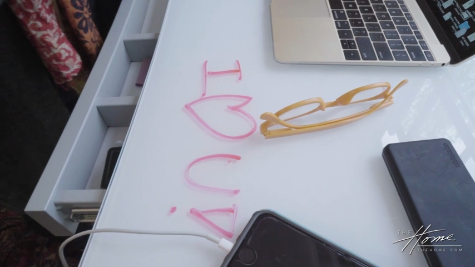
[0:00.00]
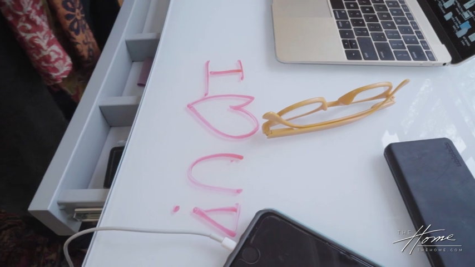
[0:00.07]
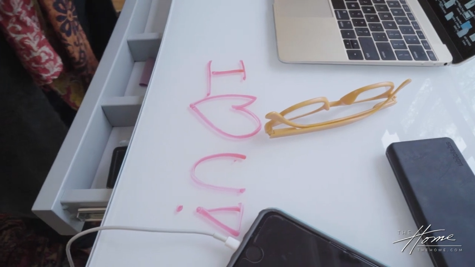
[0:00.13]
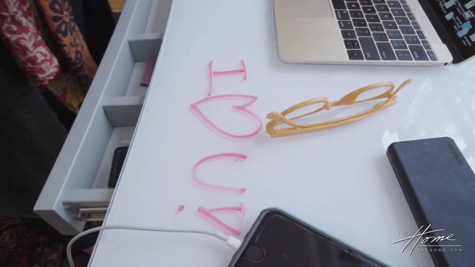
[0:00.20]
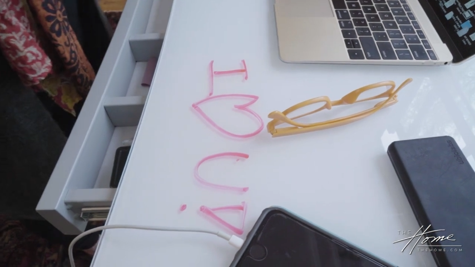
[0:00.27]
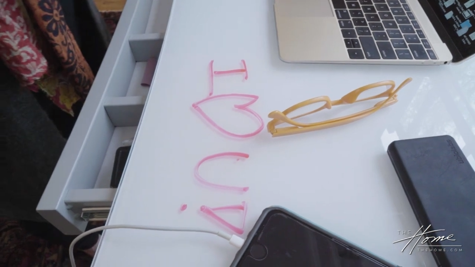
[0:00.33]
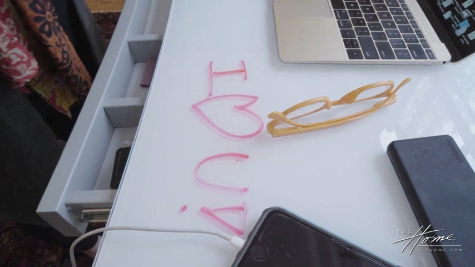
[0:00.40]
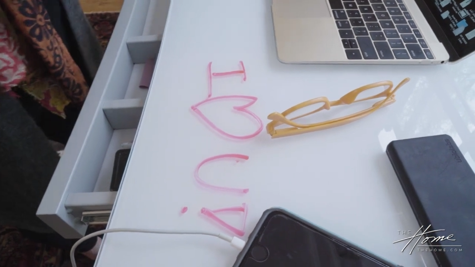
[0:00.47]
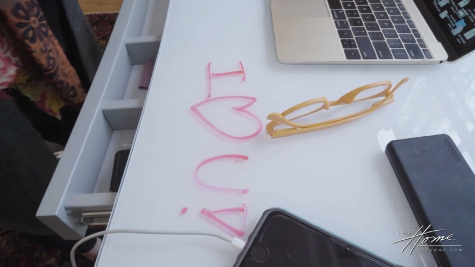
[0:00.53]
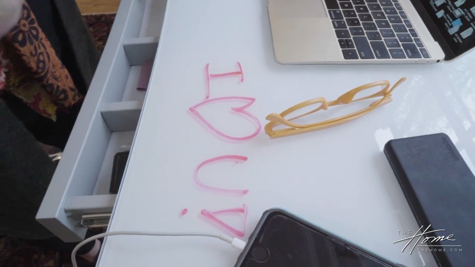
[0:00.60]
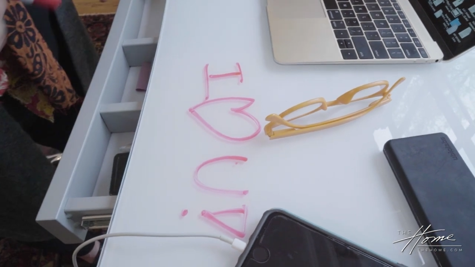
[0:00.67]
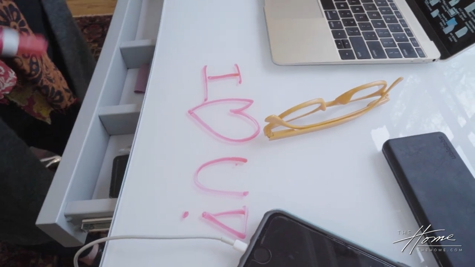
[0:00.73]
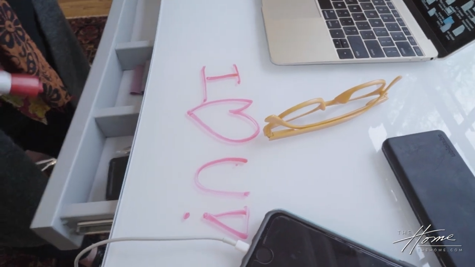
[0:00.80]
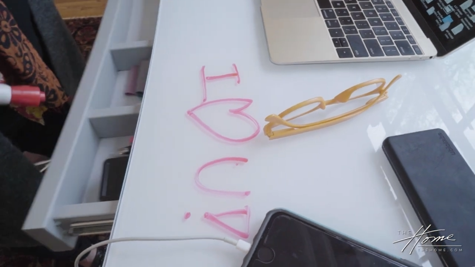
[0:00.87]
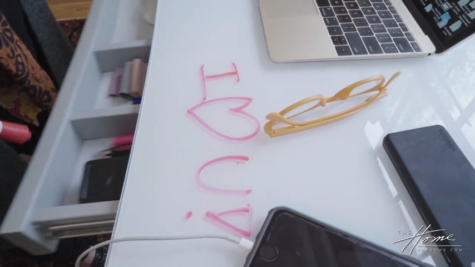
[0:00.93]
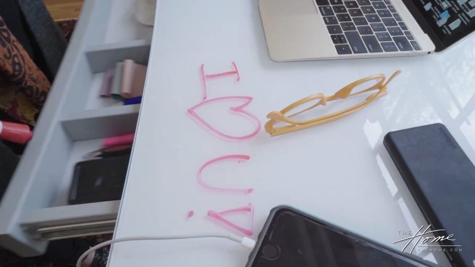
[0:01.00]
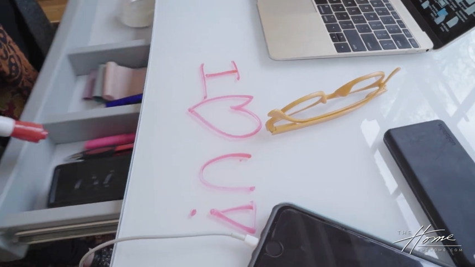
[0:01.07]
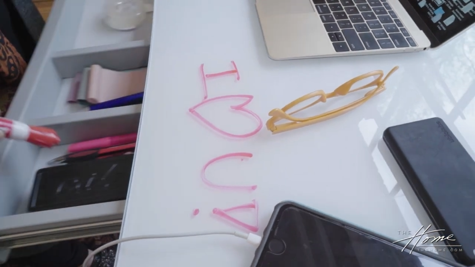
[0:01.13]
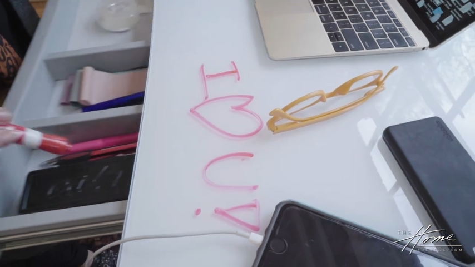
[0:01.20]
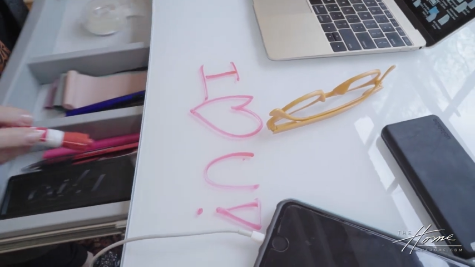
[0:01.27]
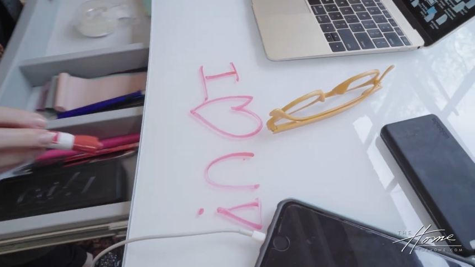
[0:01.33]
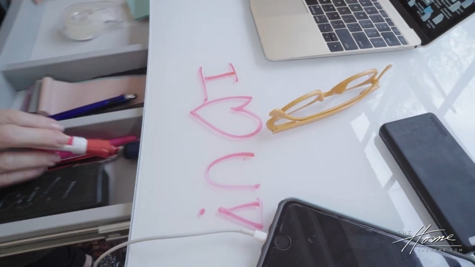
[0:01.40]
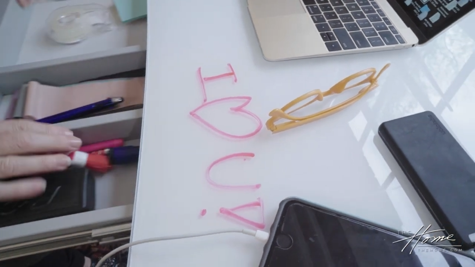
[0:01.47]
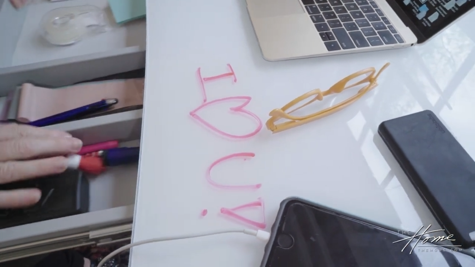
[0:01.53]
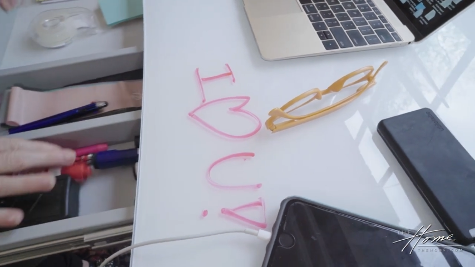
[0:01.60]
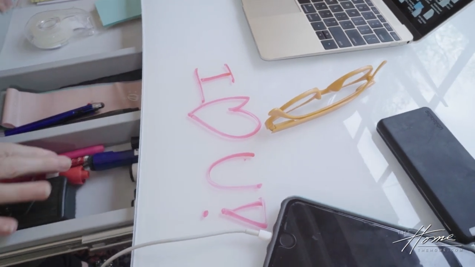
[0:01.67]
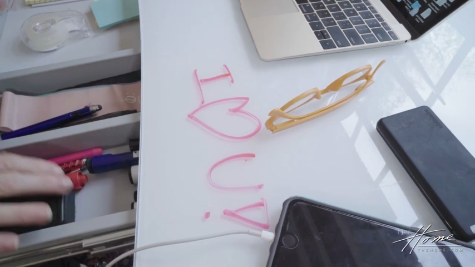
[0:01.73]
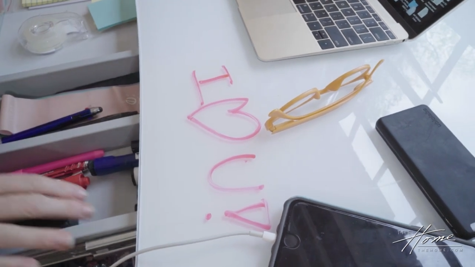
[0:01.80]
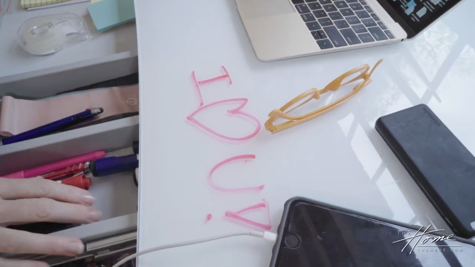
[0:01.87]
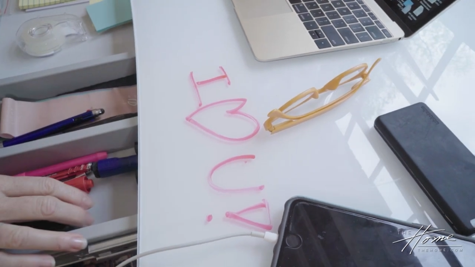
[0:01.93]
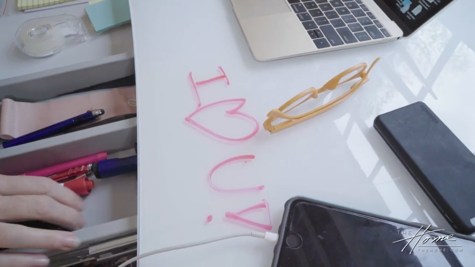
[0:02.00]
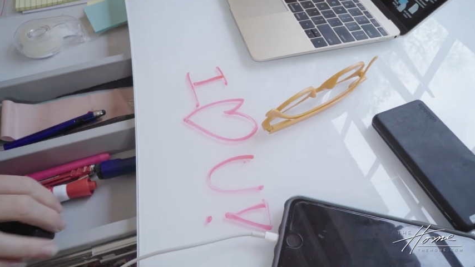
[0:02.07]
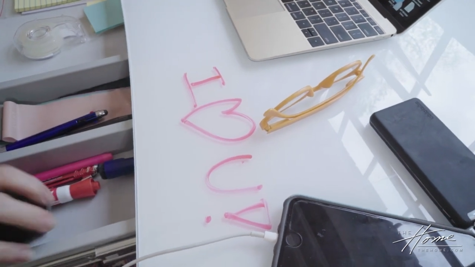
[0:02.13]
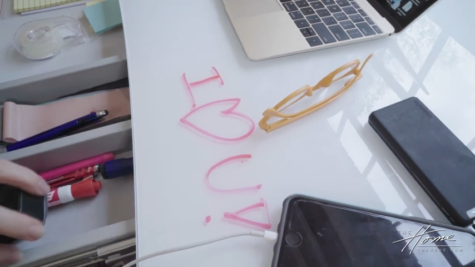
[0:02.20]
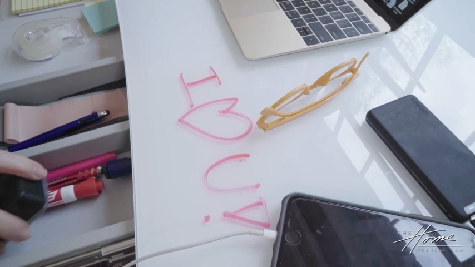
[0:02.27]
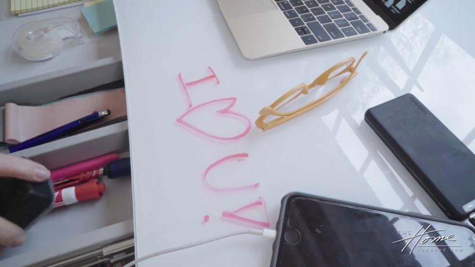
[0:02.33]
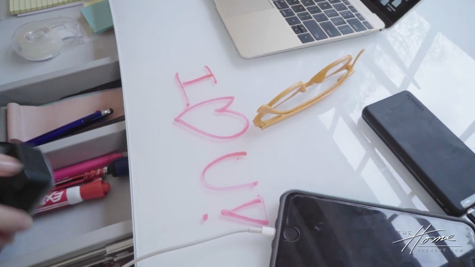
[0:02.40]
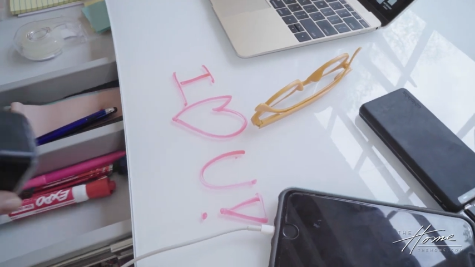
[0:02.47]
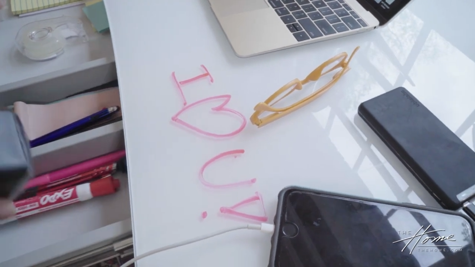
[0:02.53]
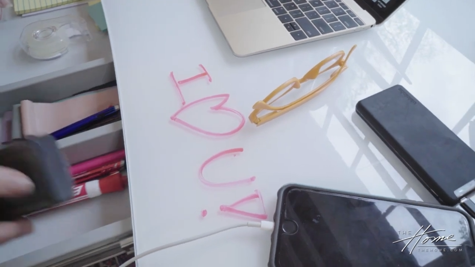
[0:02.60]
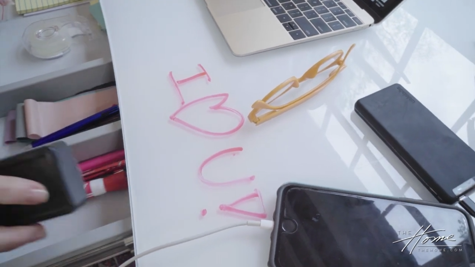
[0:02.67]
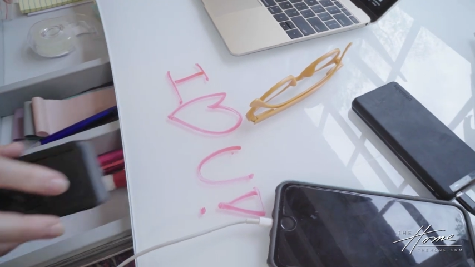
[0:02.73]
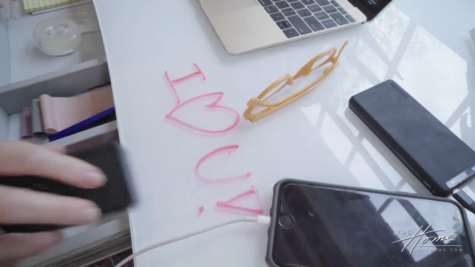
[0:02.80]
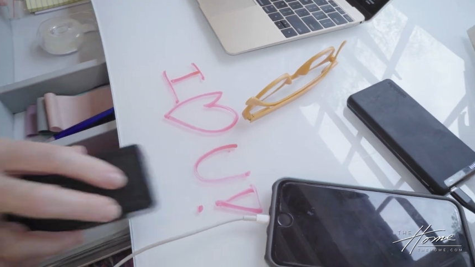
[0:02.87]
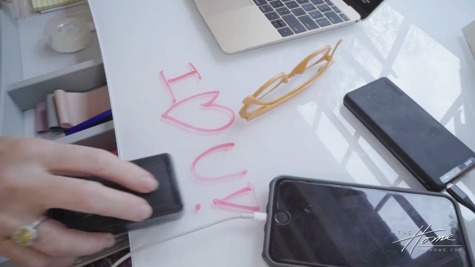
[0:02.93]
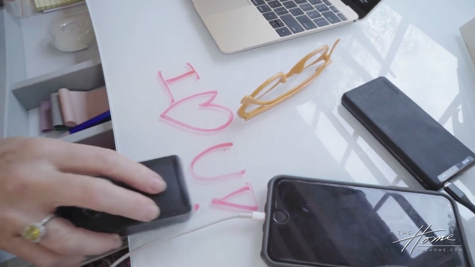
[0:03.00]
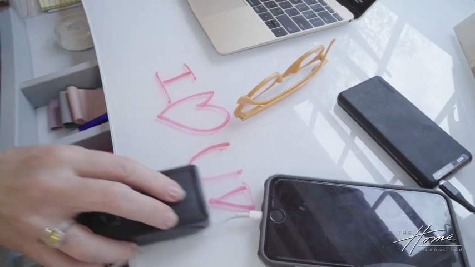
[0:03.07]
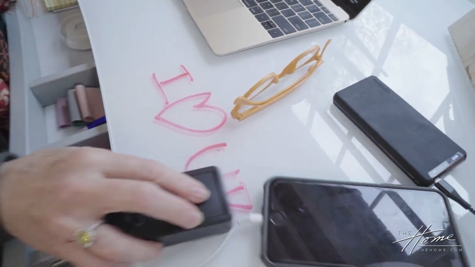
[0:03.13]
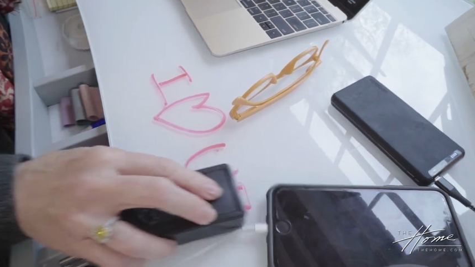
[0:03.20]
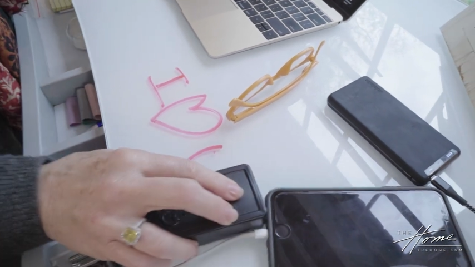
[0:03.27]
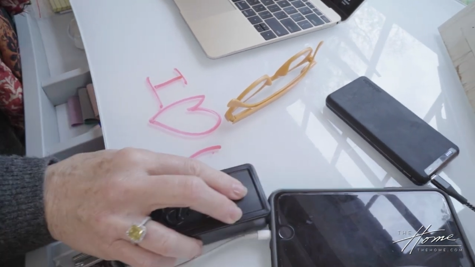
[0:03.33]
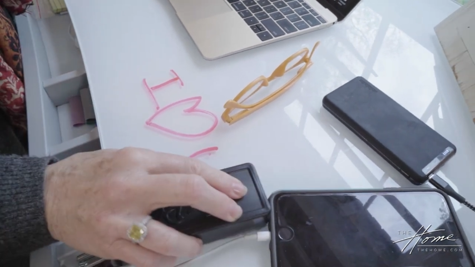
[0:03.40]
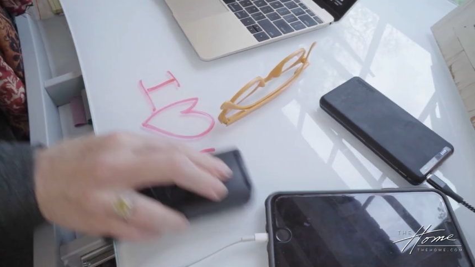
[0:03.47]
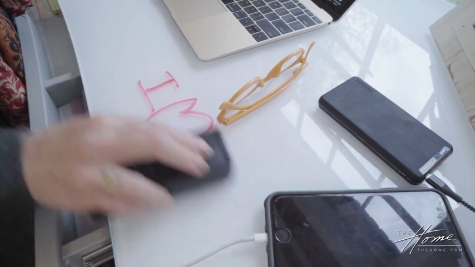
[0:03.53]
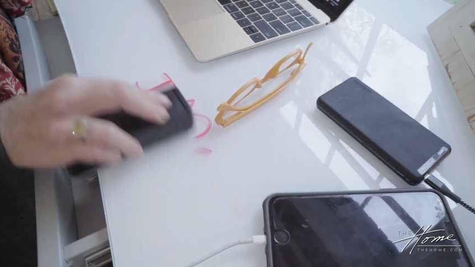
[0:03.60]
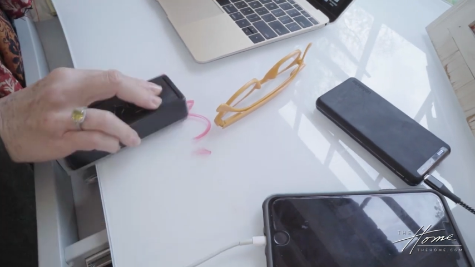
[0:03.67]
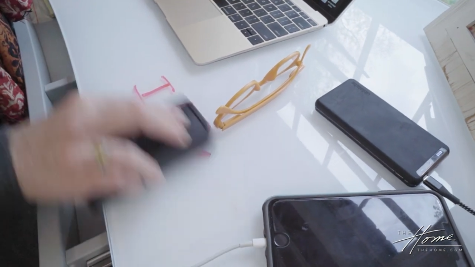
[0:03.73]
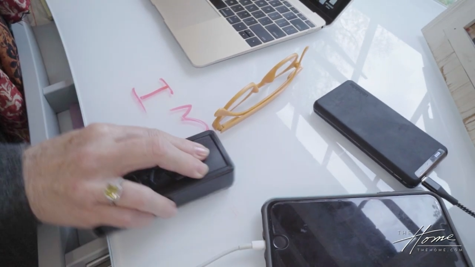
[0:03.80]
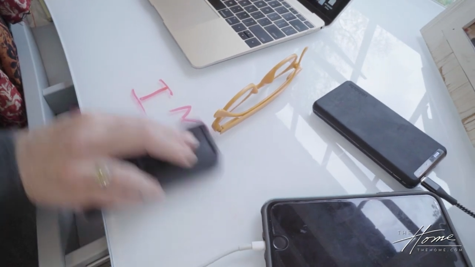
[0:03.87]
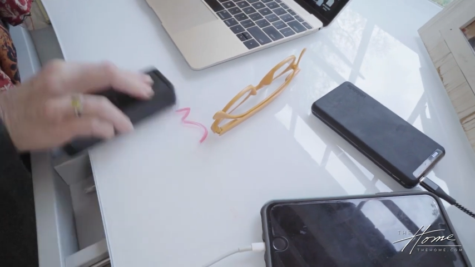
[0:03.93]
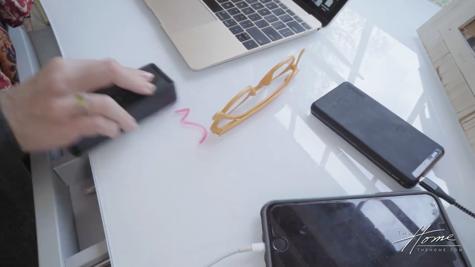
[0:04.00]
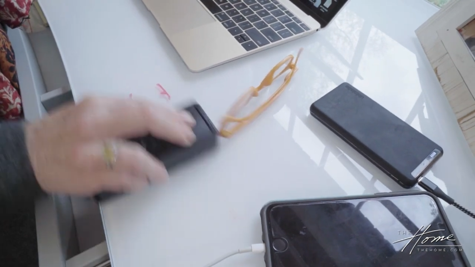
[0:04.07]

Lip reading: Nobody's mouth can be seen.